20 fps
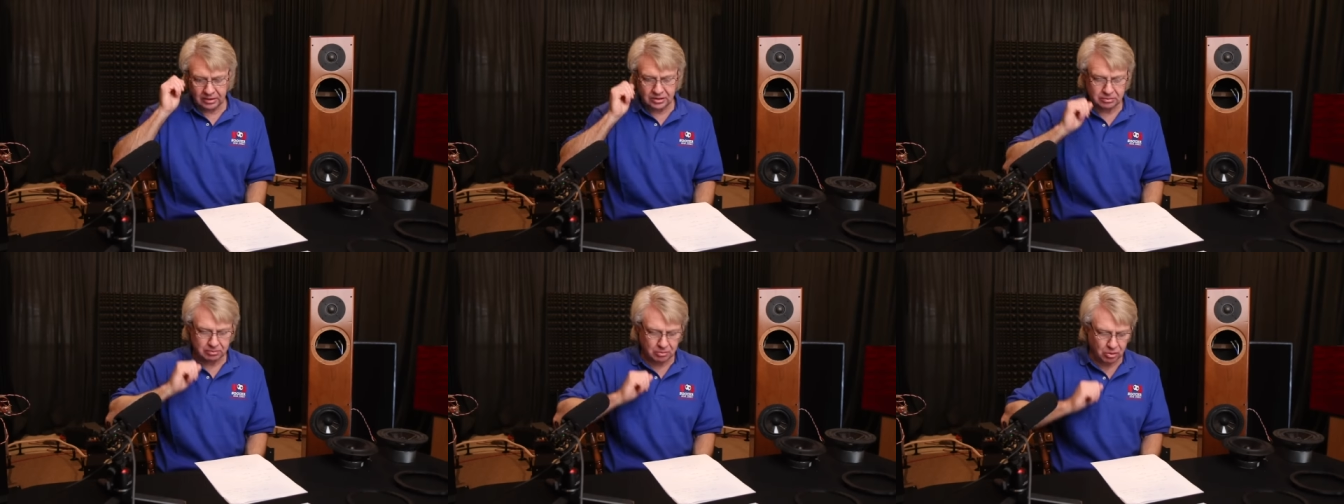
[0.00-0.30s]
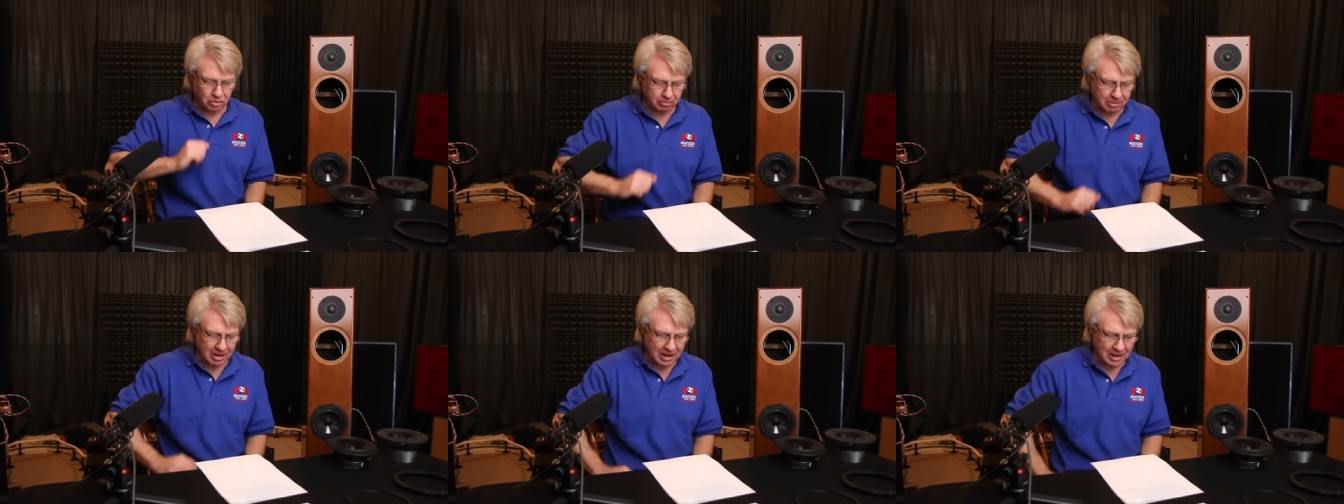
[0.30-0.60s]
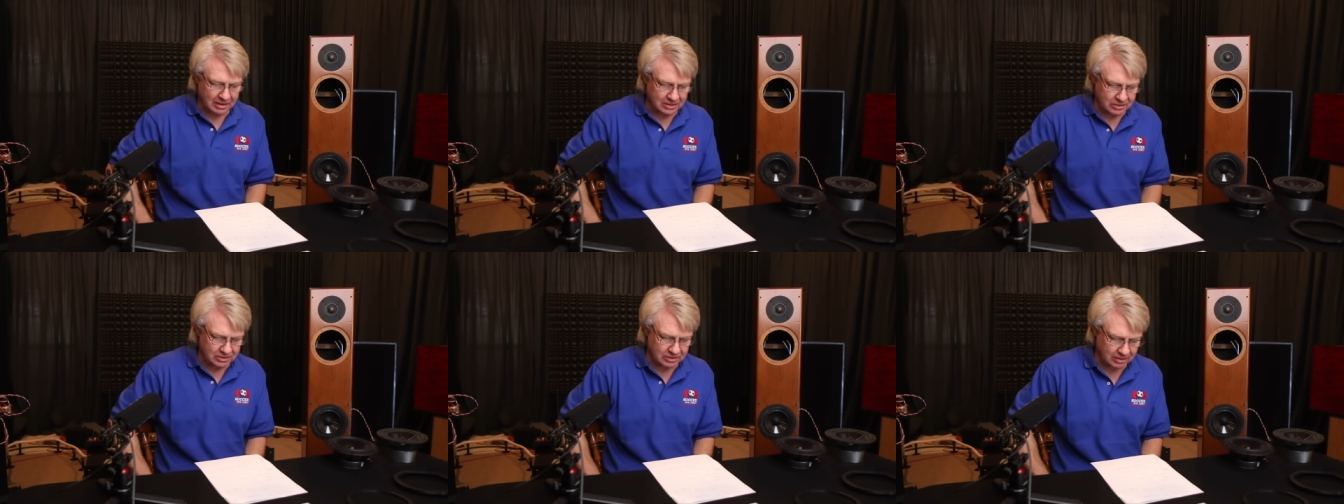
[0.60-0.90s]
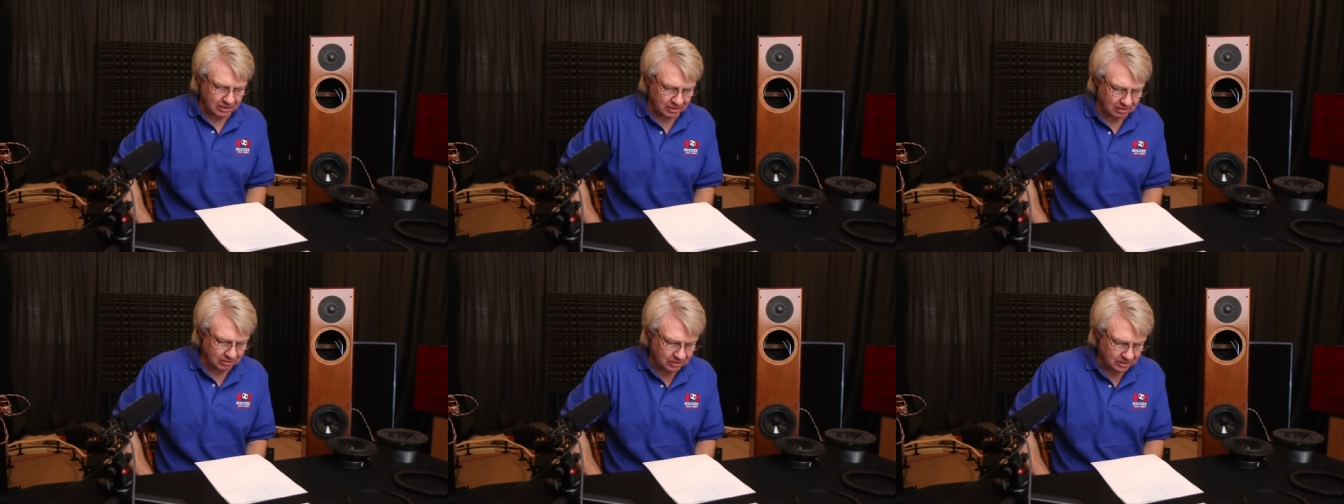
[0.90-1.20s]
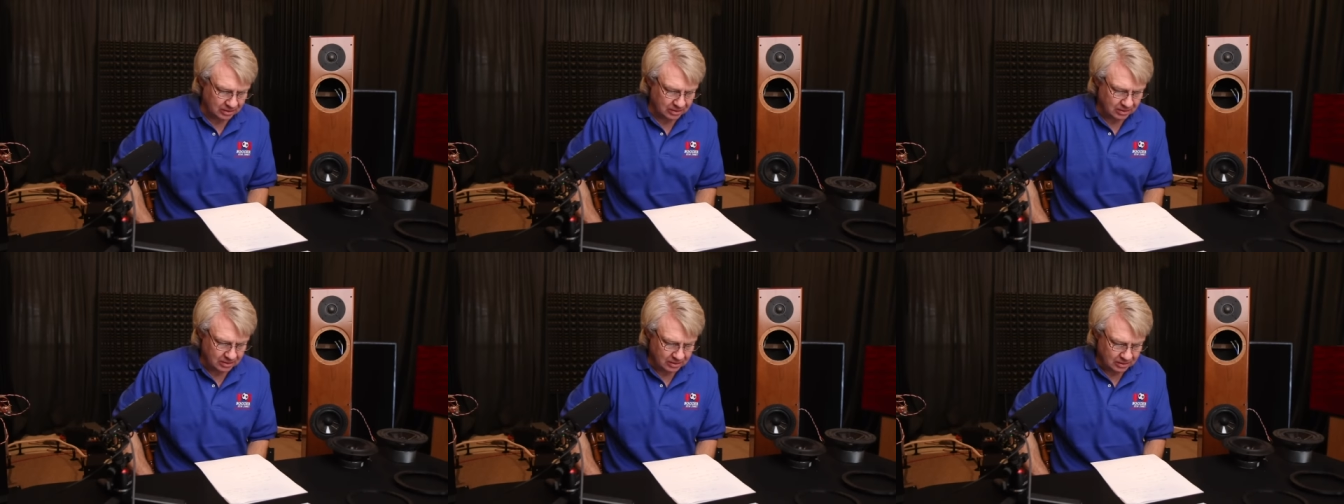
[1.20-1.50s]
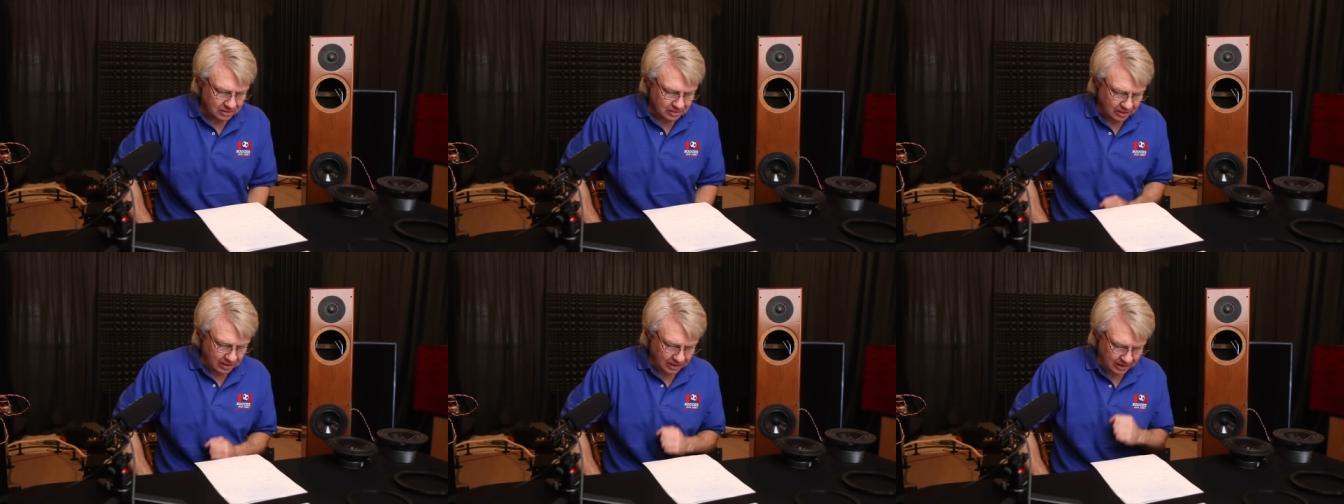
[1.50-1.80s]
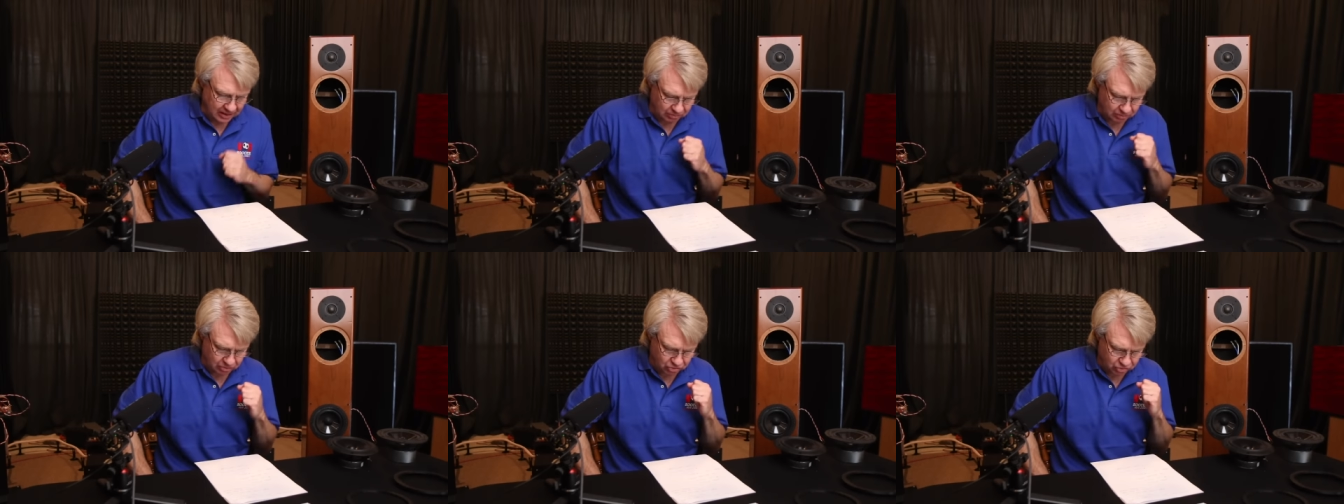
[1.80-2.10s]
It's more balanced now.
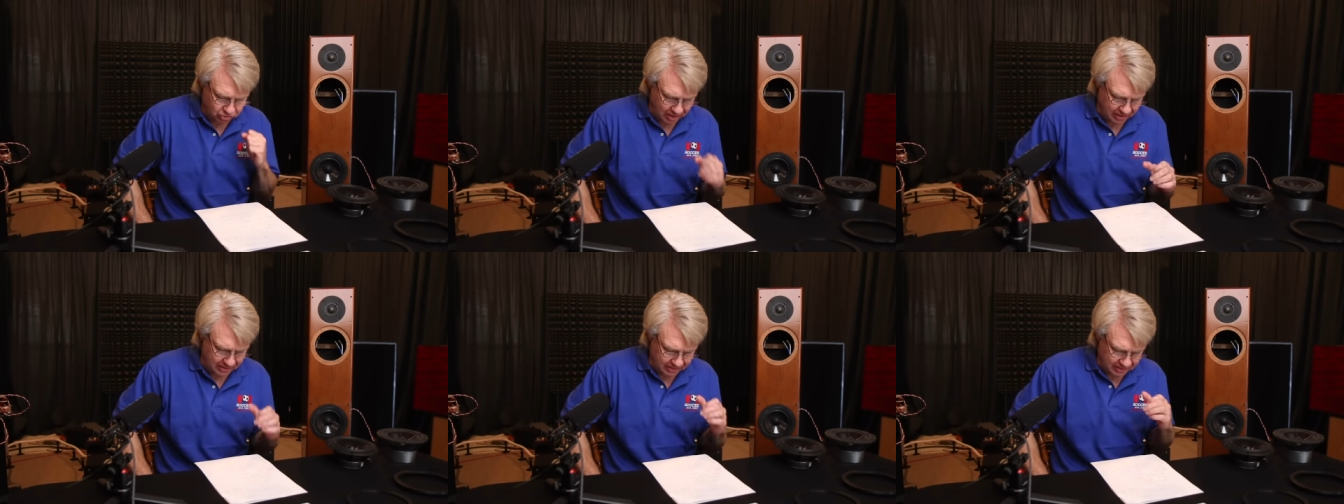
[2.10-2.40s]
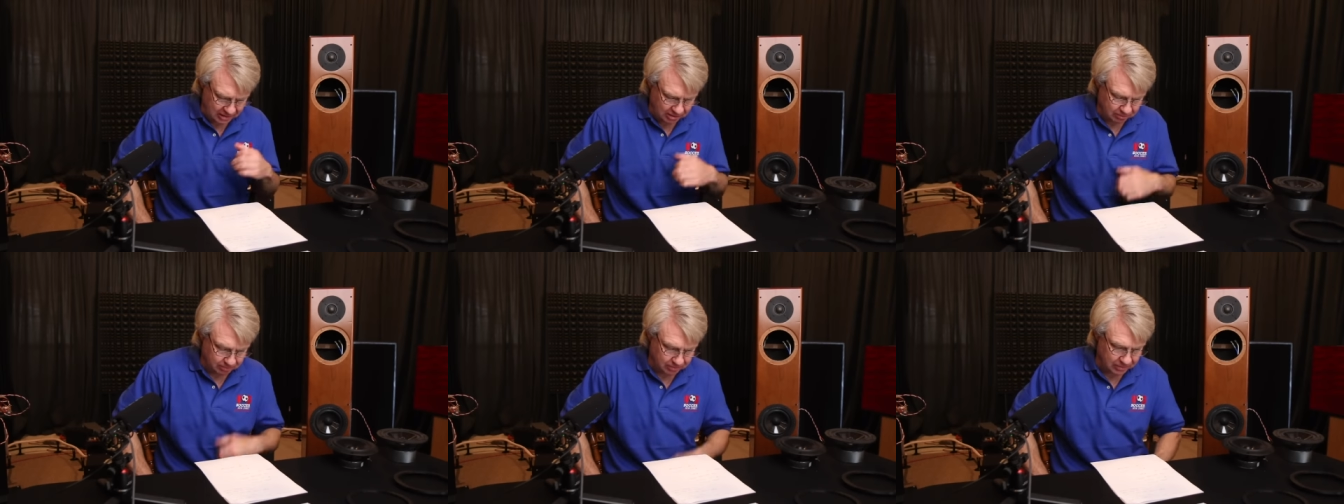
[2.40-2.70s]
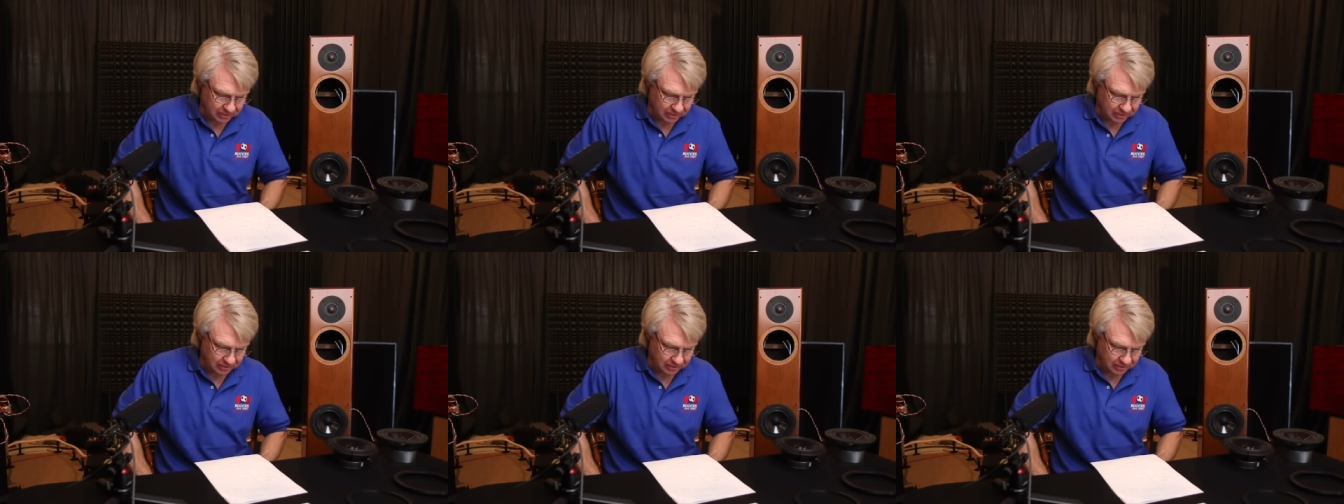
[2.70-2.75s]
And we try to keep